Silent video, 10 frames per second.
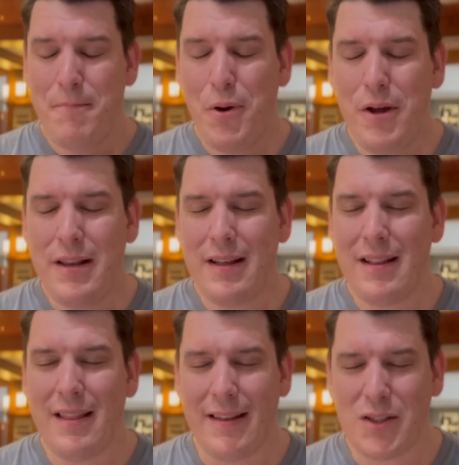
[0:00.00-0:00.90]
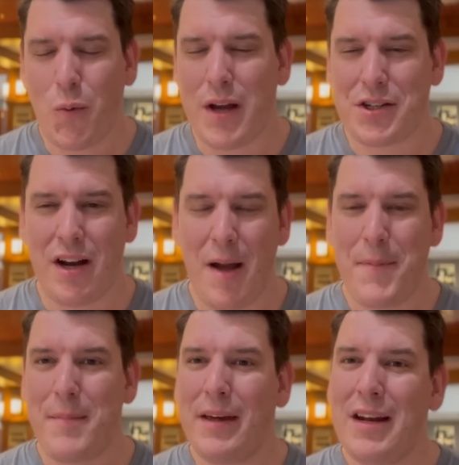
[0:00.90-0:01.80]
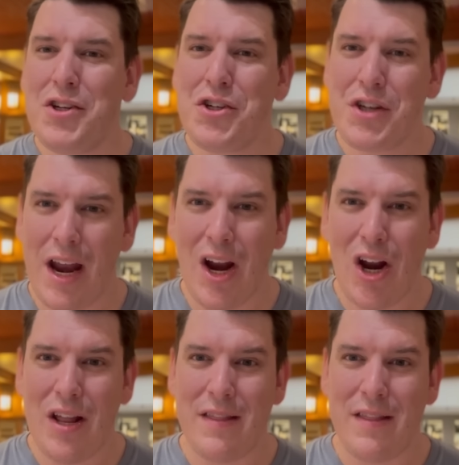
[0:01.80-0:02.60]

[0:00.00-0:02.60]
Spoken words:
put this question up, and I'm gonna share